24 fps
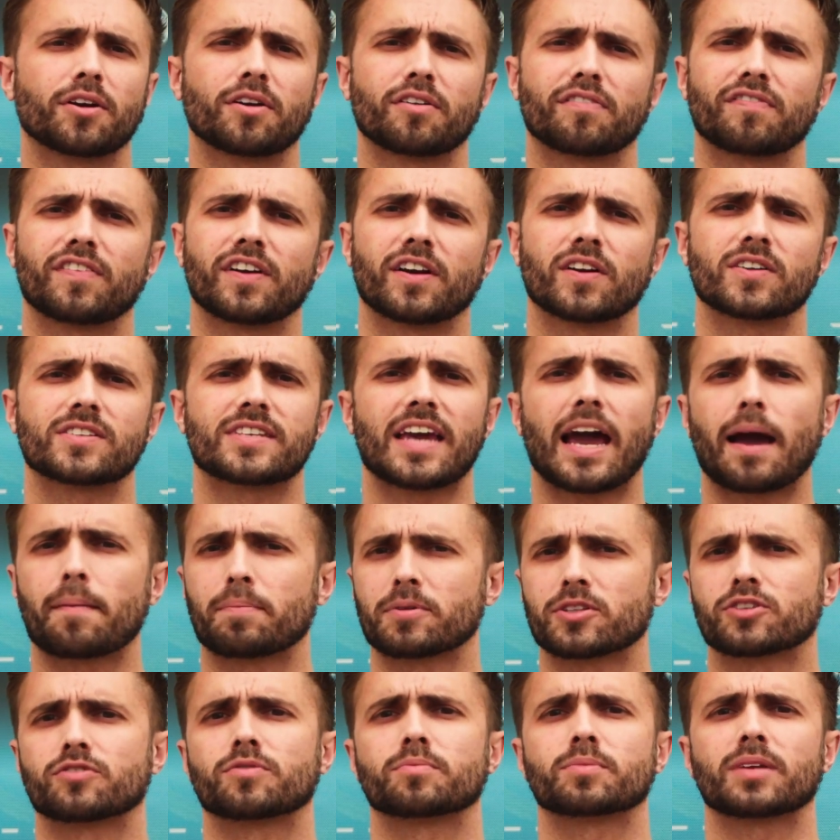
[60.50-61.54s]
interference
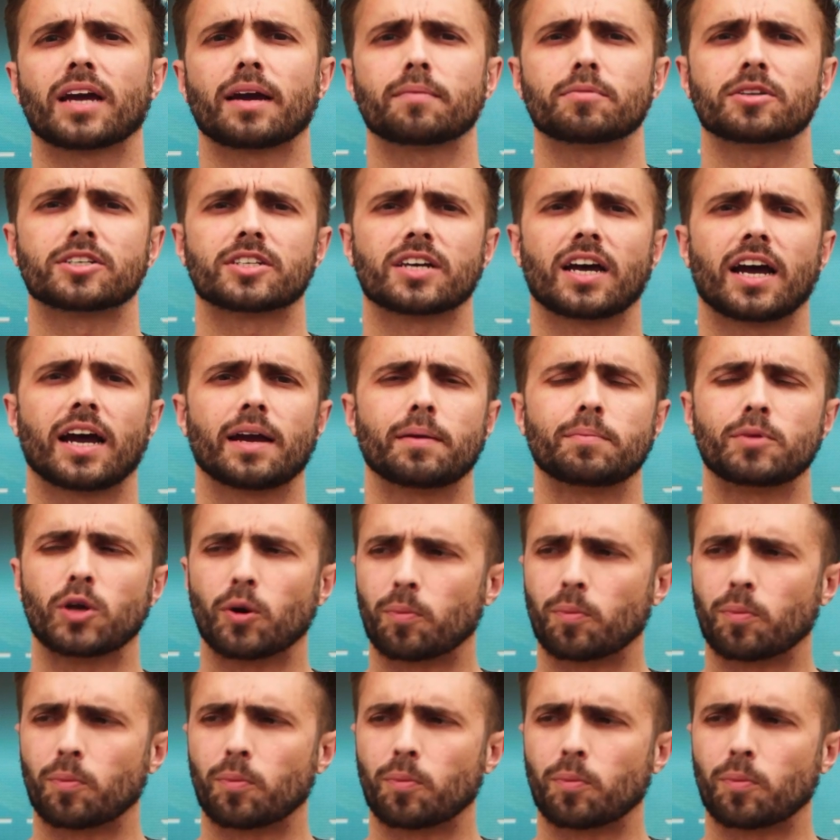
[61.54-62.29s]
happens from time to time.